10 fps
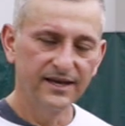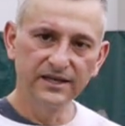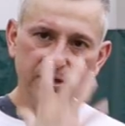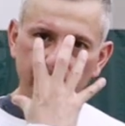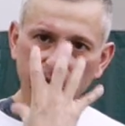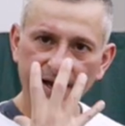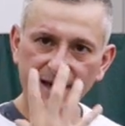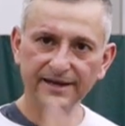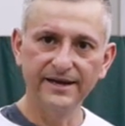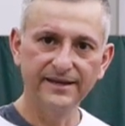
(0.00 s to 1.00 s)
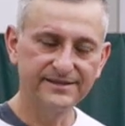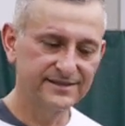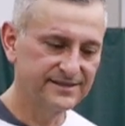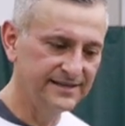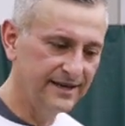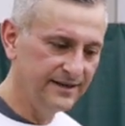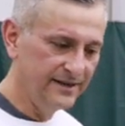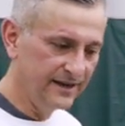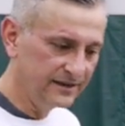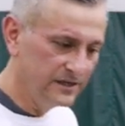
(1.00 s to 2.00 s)
keep your head nice and
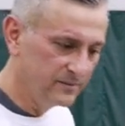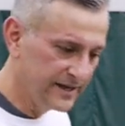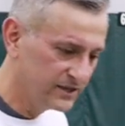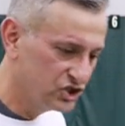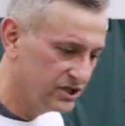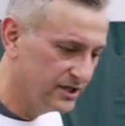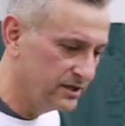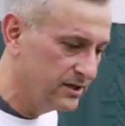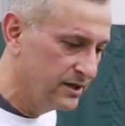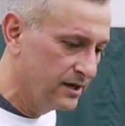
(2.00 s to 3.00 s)
steady, and keep that chin